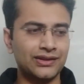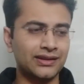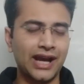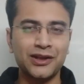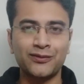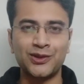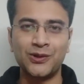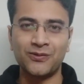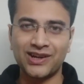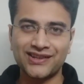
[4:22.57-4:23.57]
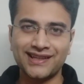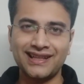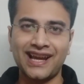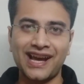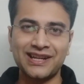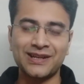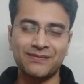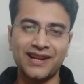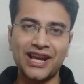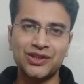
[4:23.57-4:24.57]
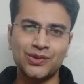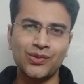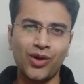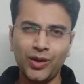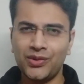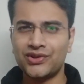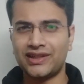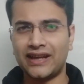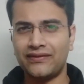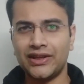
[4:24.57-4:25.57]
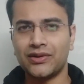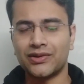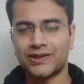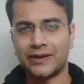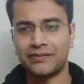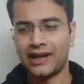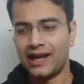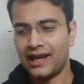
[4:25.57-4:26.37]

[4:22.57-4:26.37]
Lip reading: kind of universal and it applies to almost every concept.